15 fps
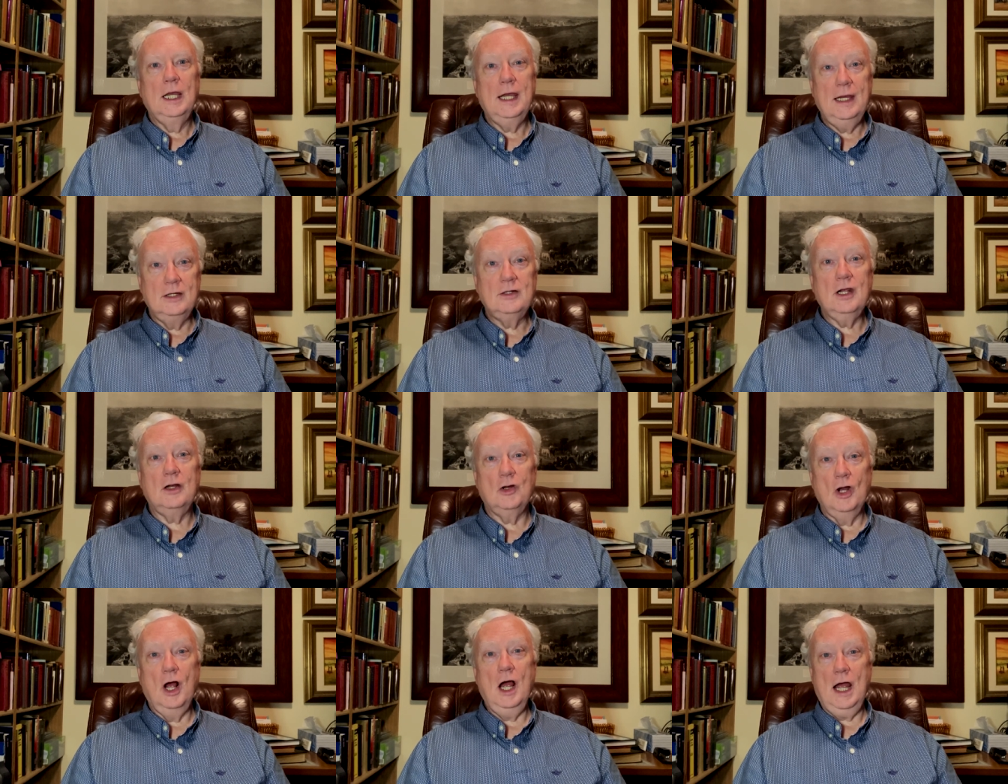he
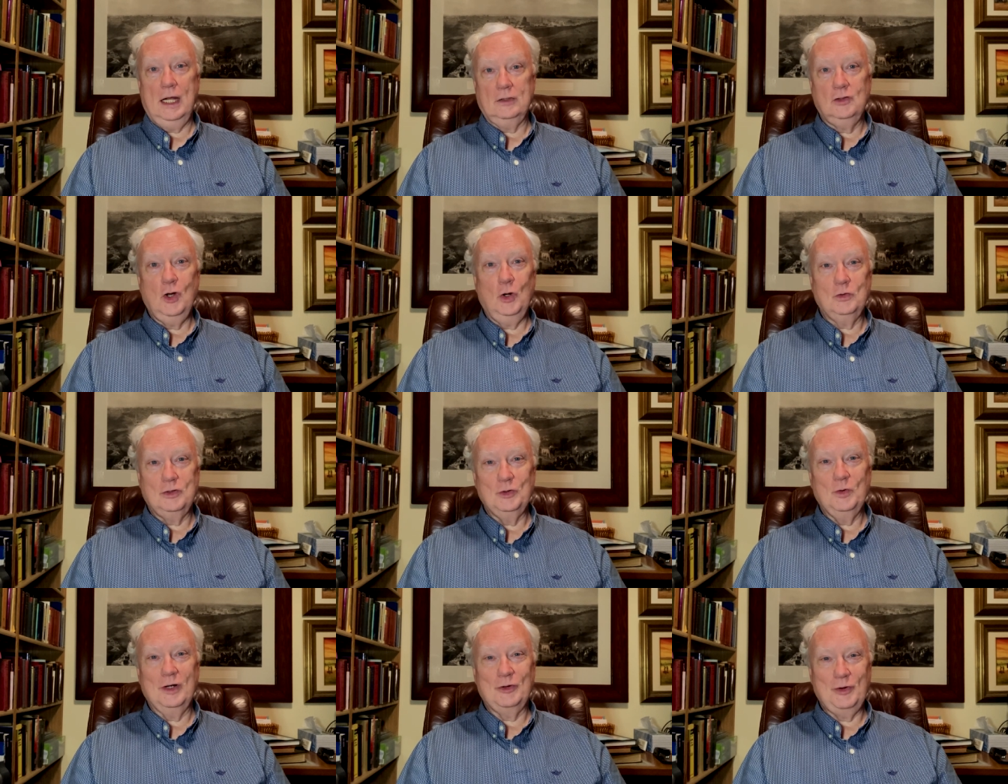did not go
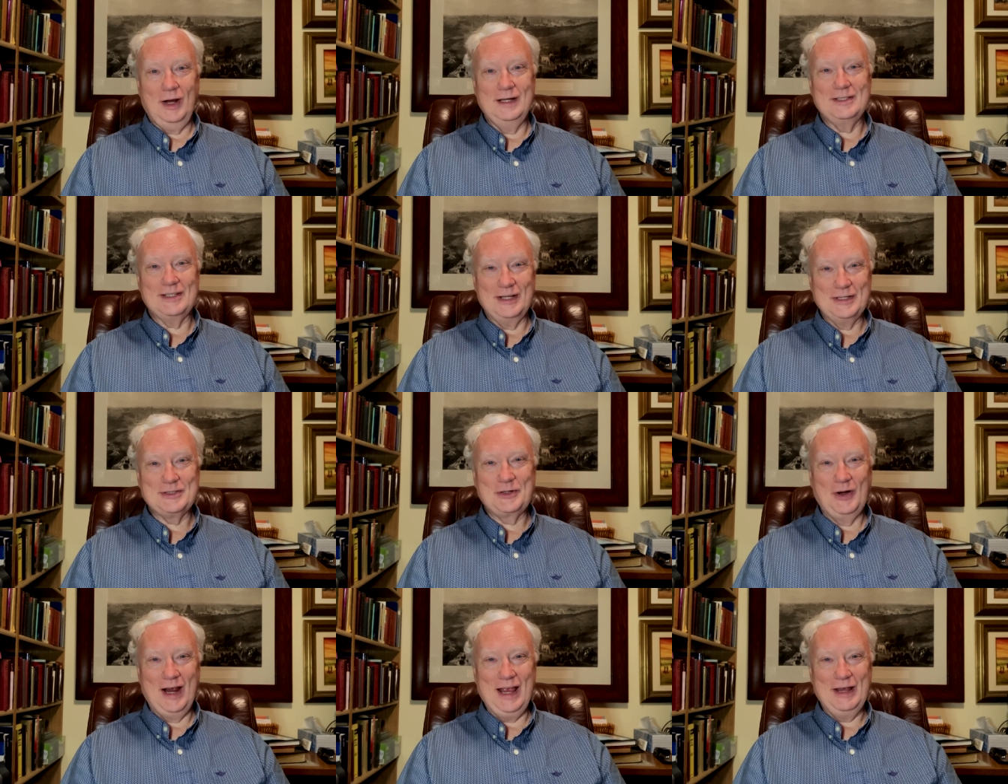to a Christless
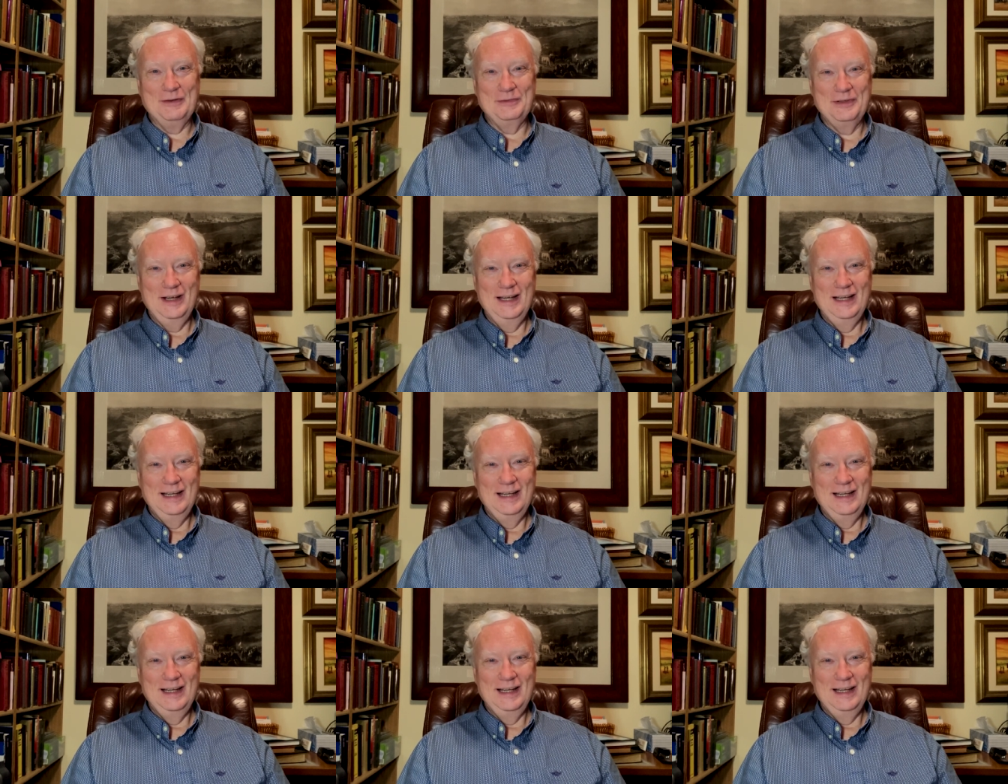grave,